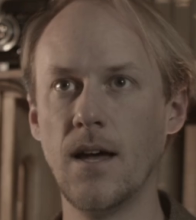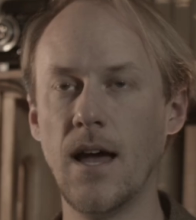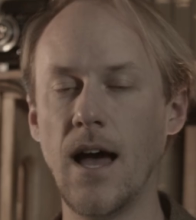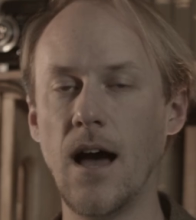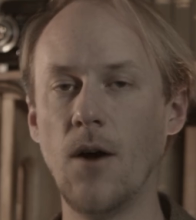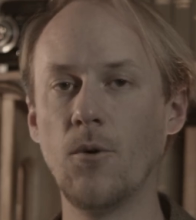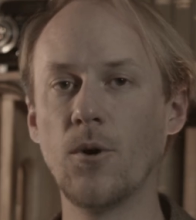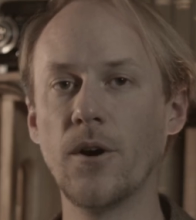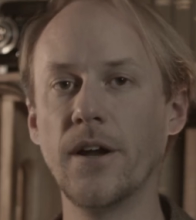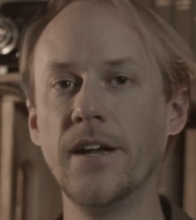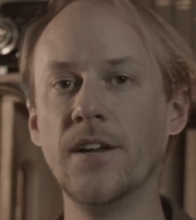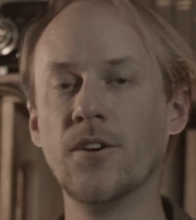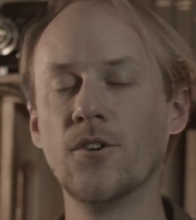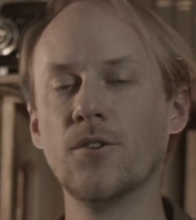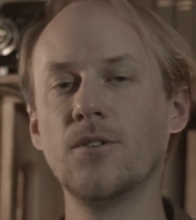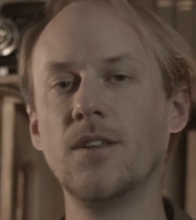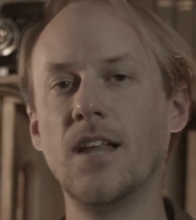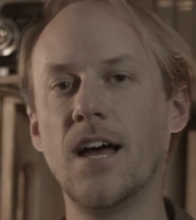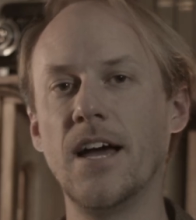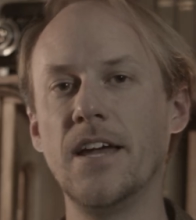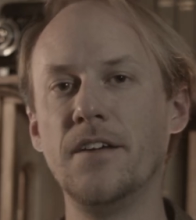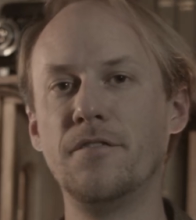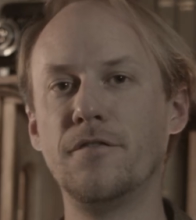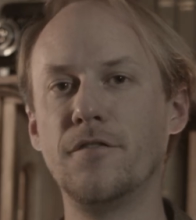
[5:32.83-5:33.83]
Our inner
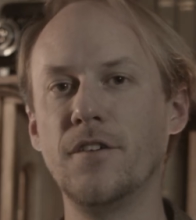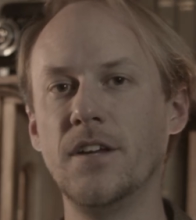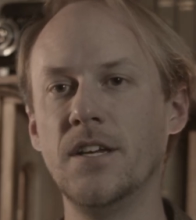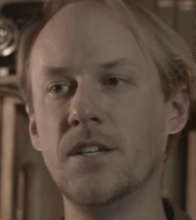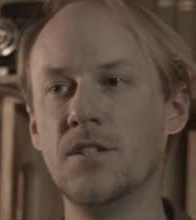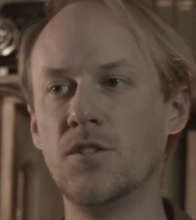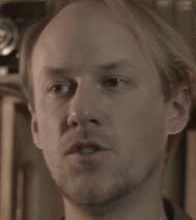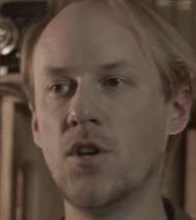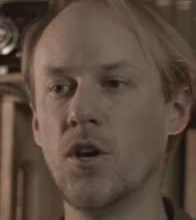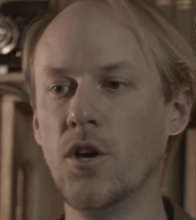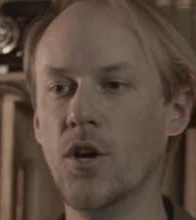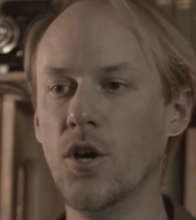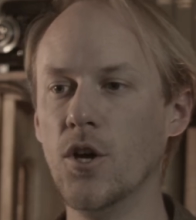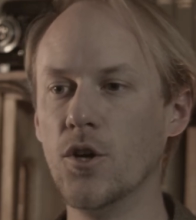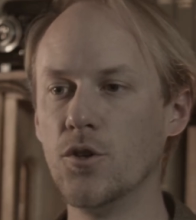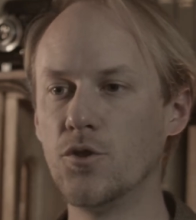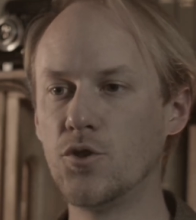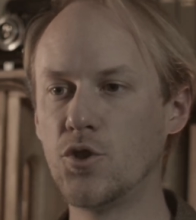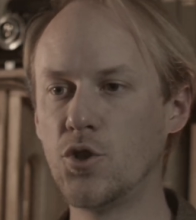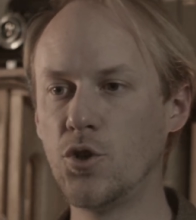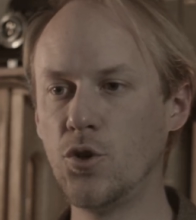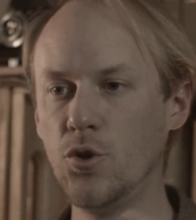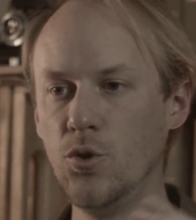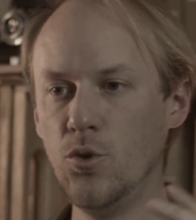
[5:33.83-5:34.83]
life is
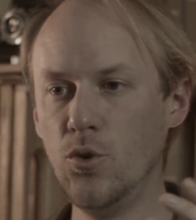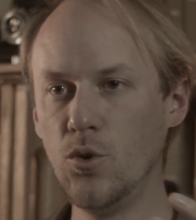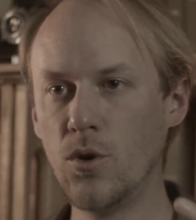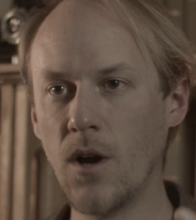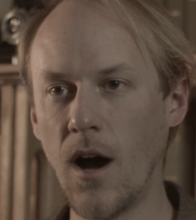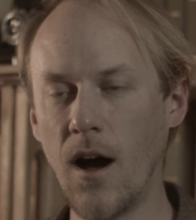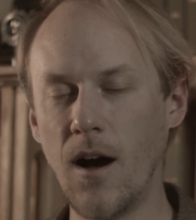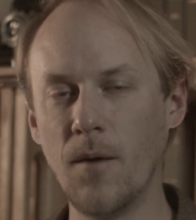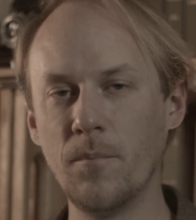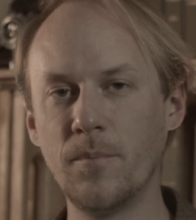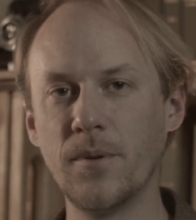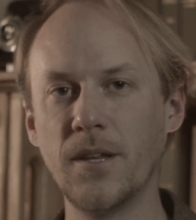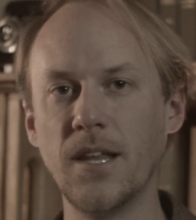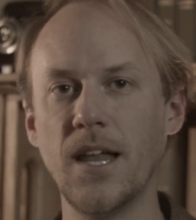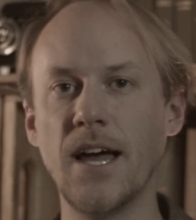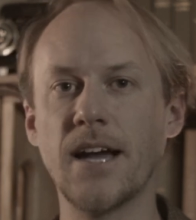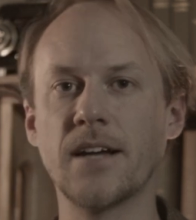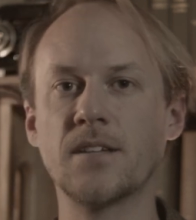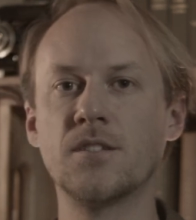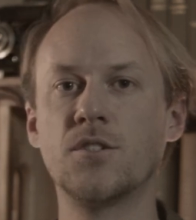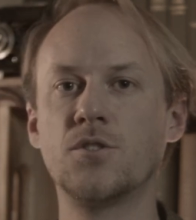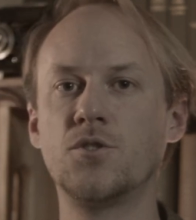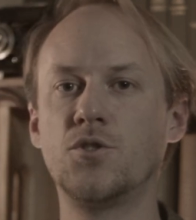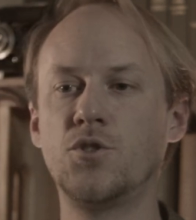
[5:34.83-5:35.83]
too
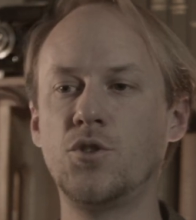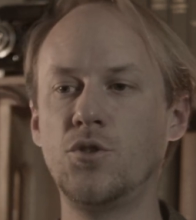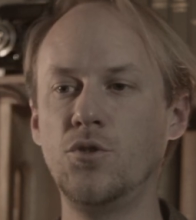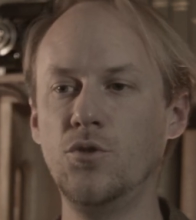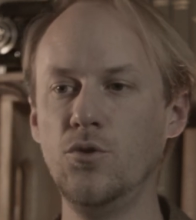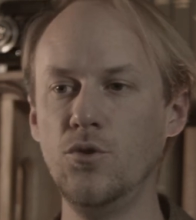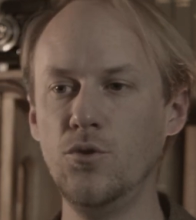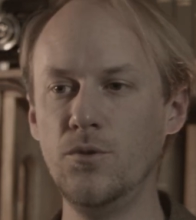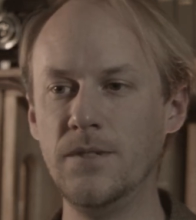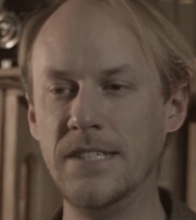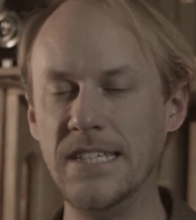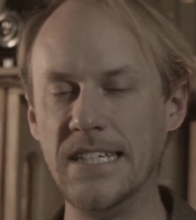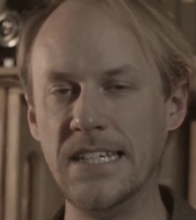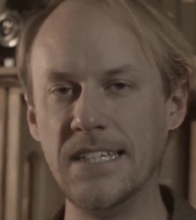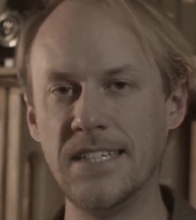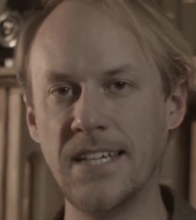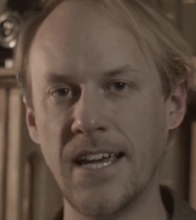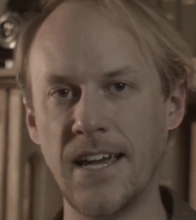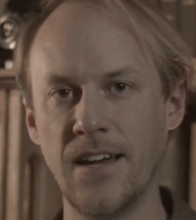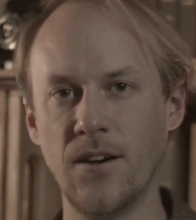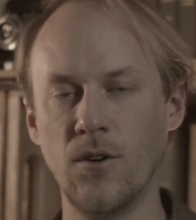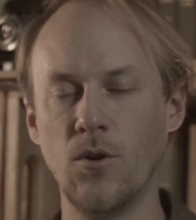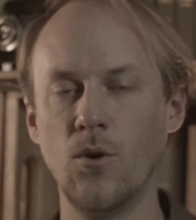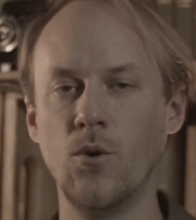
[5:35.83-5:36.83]
complex, too
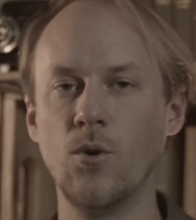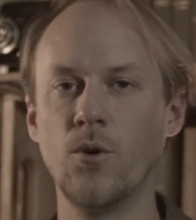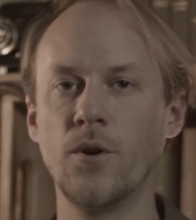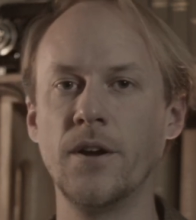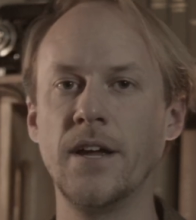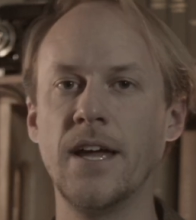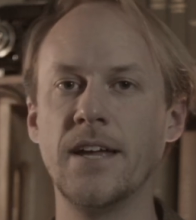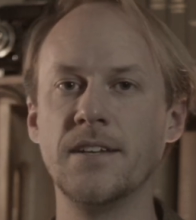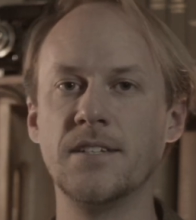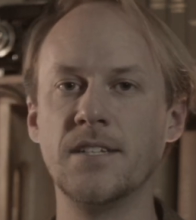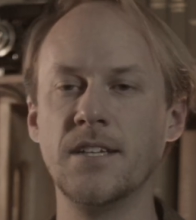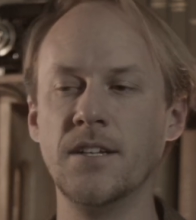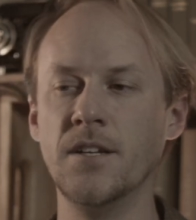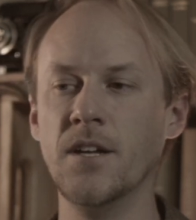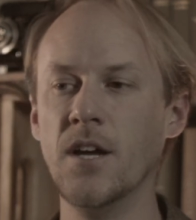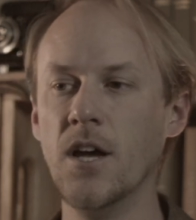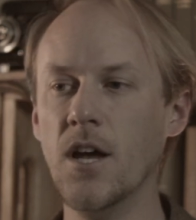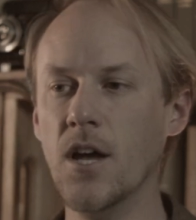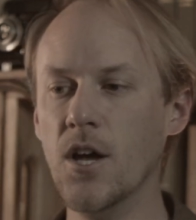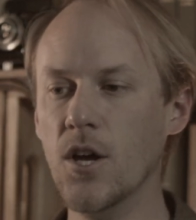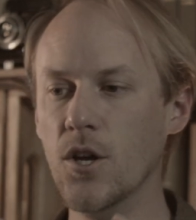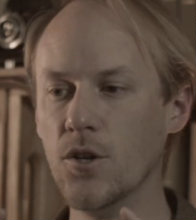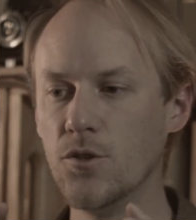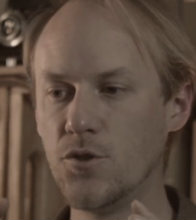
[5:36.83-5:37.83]
detail-oriented,
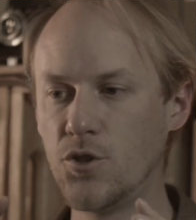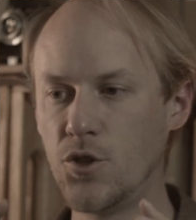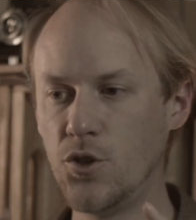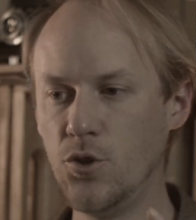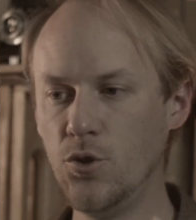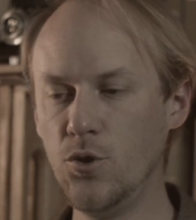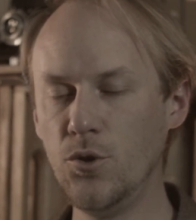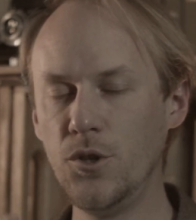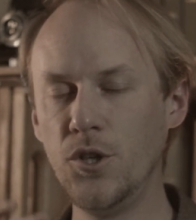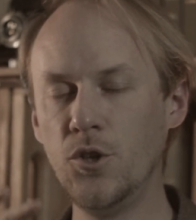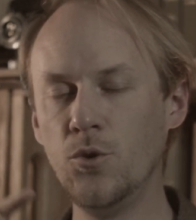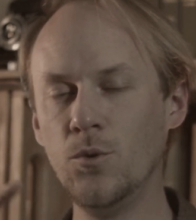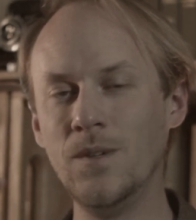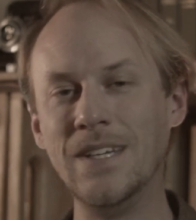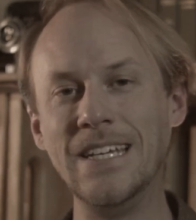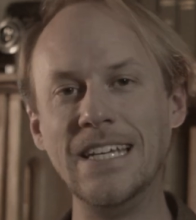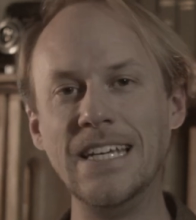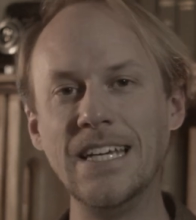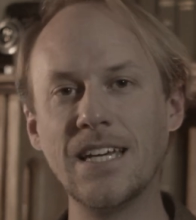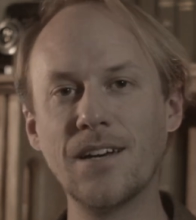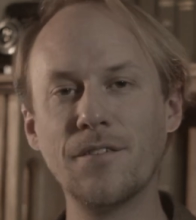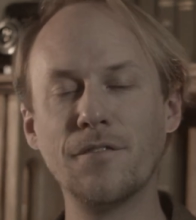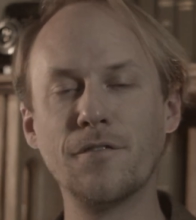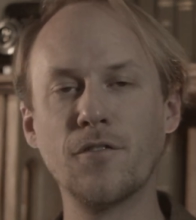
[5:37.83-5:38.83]
too
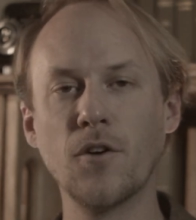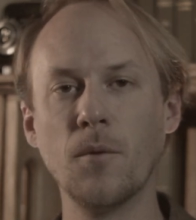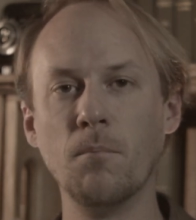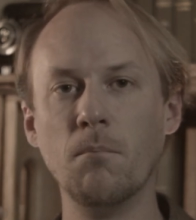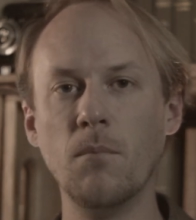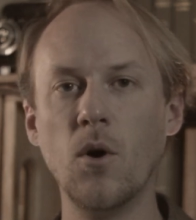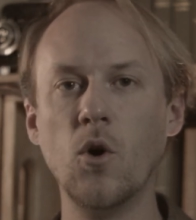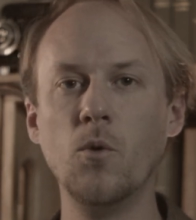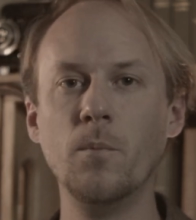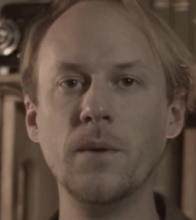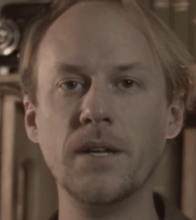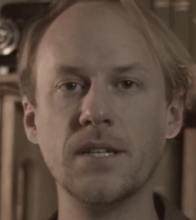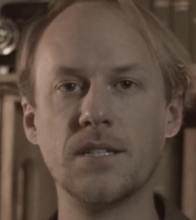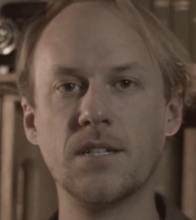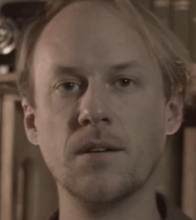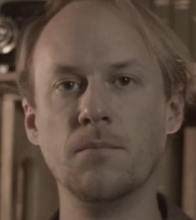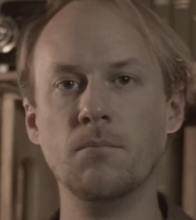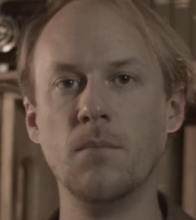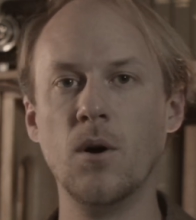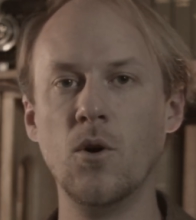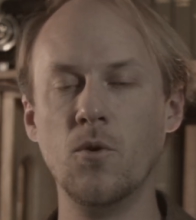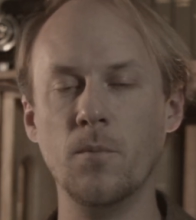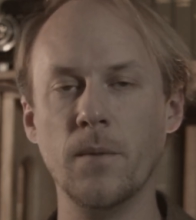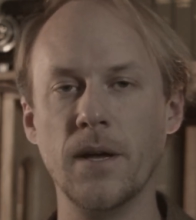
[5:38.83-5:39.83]
unique from moment to
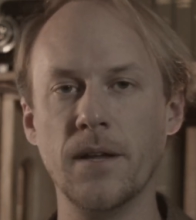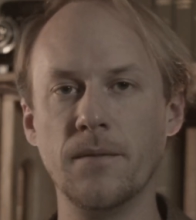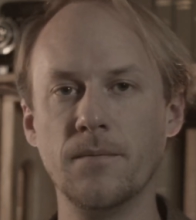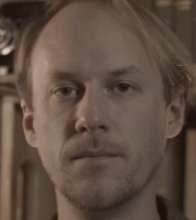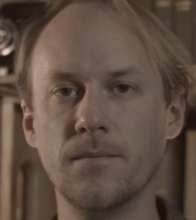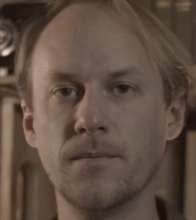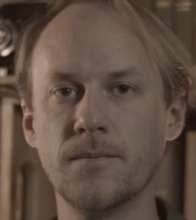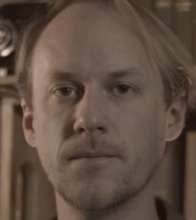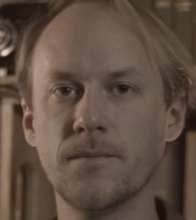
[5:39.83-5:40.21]
moment.